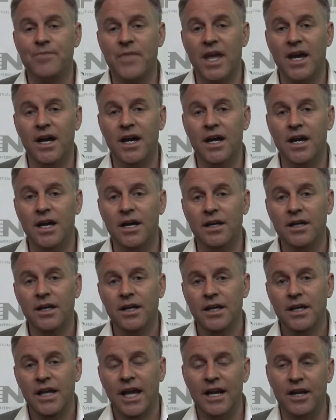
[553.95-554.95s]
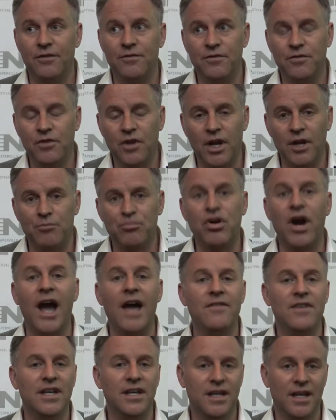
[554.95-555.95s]
in a
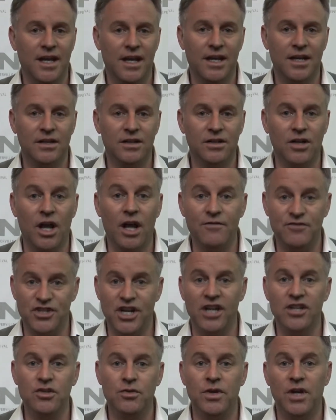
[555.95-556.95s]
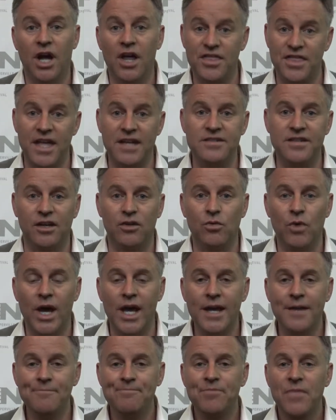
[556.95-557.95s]
private and a genuine, authentic
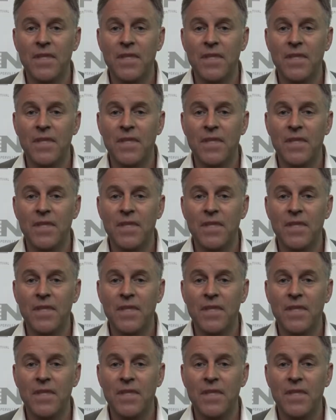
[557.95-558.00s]
way.